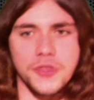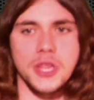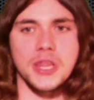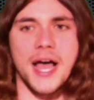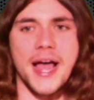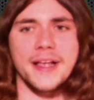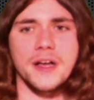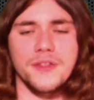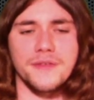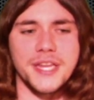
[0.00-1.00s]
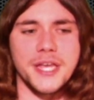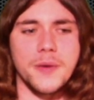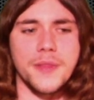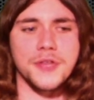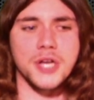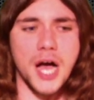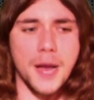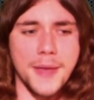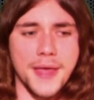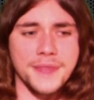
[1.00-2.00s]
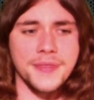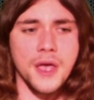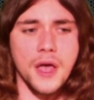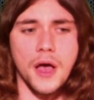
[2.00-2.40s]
like on the video and to comment,